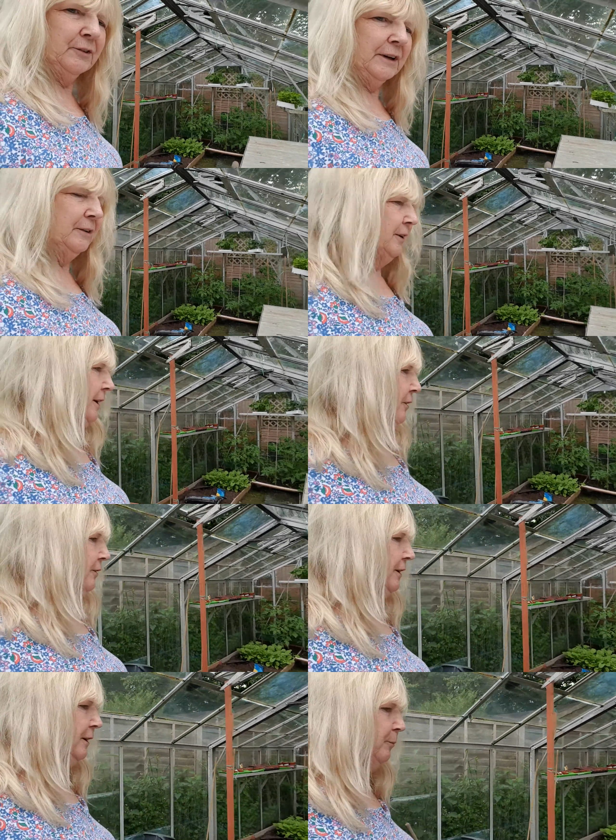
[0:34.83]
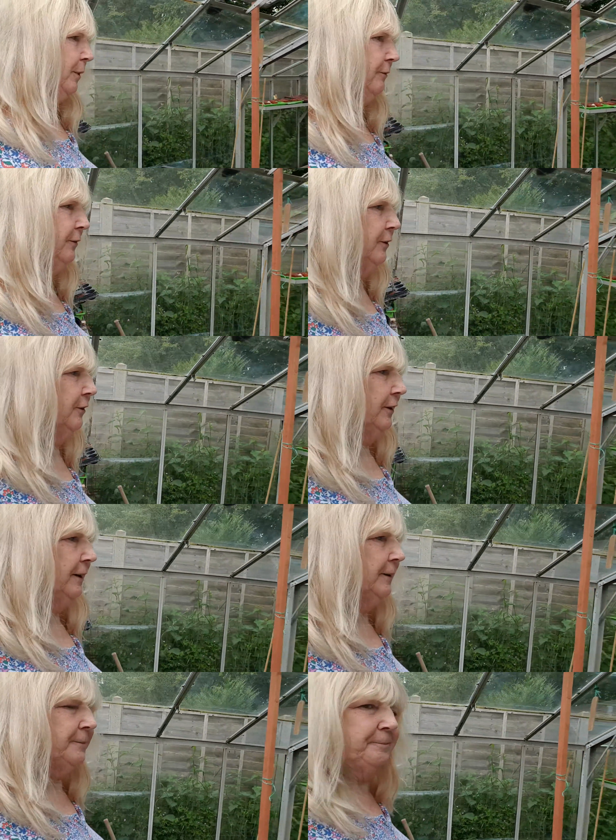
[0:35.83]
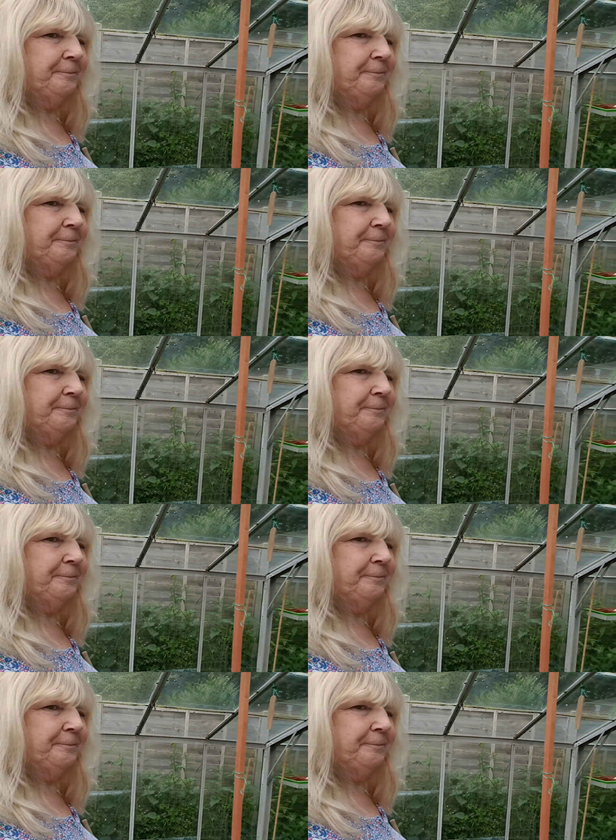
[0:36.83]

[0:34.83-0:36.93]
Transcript: you down here a little bit further.